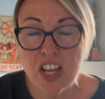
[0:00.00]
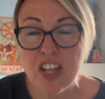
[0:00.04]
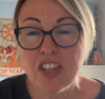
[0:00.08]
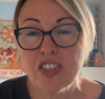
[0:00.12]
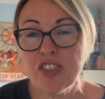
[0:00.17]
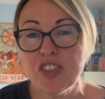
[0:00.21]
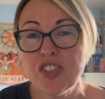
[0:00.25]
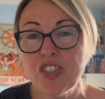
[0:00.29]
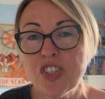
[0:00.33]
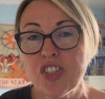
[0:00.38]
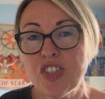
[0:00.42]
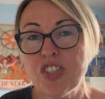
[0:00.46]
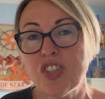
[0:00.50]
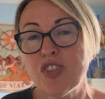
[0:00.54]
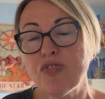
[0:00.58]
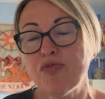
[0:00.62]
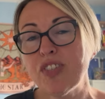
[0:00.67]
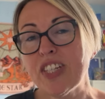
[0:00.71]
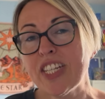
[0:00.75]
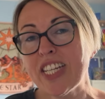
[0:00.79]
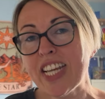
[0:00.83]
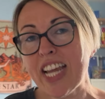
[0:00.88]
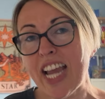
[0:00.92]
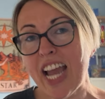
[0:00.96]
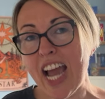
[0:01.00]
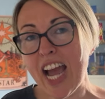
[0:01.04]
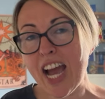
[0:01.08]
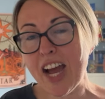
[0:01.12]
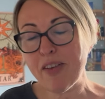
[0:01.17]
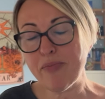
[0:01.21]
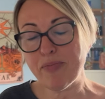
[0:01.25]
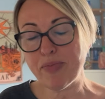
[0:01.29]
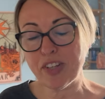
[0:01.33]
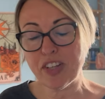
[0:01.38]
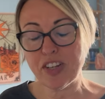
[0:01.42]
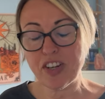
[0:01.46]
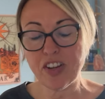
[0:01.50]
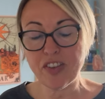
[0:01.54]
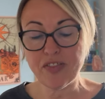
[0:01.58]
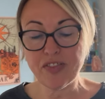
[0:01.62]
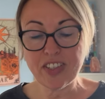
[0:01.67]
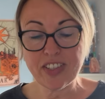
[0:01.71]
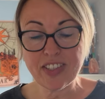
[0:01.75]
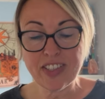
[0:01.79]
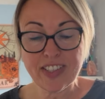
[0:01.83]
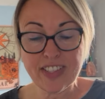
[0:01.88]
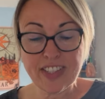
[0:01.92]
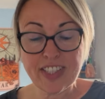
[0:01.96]
So, just to recap, you know,
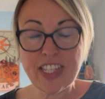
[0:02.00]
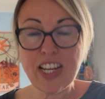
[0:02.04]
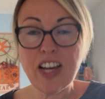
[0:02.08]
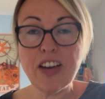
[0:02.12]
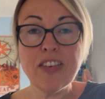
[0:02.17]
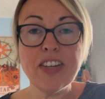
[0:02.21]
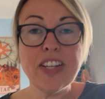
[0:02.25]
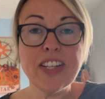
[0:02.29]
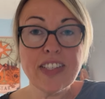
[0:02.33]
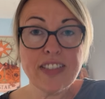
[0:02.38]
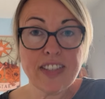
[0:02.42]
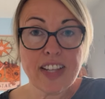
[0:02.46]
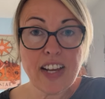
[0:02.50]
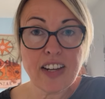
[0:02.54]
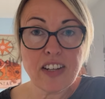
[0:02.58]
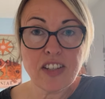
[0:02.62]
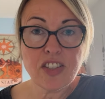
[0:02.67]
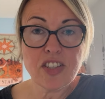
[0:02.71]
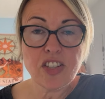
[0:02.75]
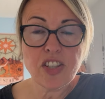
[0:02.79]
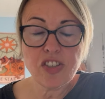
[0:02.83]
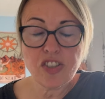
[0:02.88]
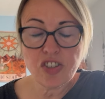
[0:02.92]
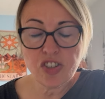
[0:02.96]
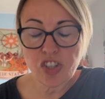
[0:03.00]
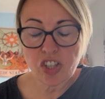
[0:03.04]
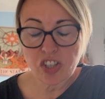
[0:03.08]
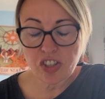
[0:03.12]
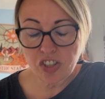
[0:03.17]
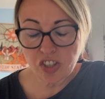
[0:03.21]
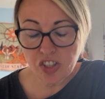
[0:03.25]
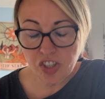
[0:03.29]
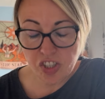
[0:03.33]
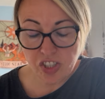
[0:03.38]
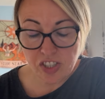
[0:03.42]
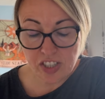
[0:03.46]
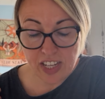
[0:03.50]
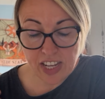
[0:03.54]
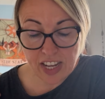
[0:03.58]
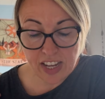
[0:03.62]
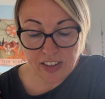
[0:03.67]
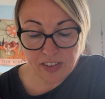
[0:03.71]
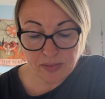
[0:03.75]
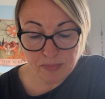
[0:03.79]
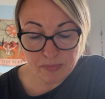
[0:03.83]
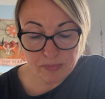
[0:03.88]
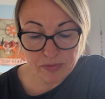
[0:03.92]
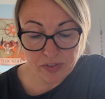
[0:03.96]
this is now an exact conjunction,
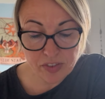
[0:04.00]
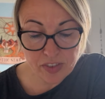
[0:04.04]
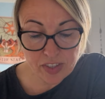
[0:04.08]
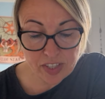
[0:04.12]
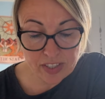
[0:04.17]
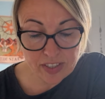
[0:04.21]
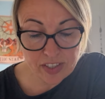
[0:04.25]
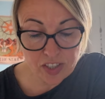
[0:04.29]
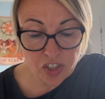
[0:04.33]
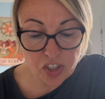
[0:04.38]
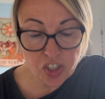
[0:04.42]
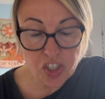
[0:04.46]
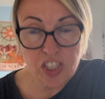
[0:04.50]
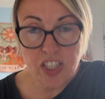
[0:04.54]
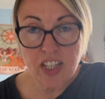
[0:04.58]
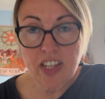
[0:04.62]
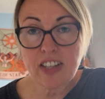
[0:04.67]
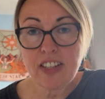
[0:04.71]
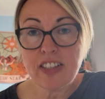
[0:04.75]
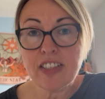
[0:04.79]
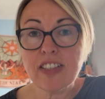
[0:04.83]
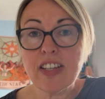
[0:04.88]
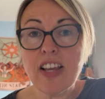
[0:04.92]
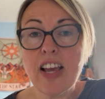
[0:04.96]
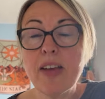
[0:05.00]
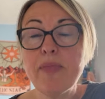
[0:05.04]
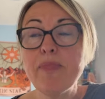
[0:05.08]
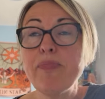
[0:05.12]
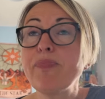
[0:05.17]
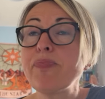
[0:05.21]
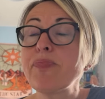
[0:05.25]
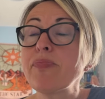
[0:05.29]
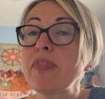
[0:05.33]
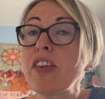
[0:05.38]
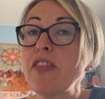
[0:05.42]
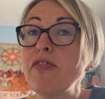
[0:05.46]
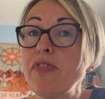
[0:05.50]
and this Scheat um,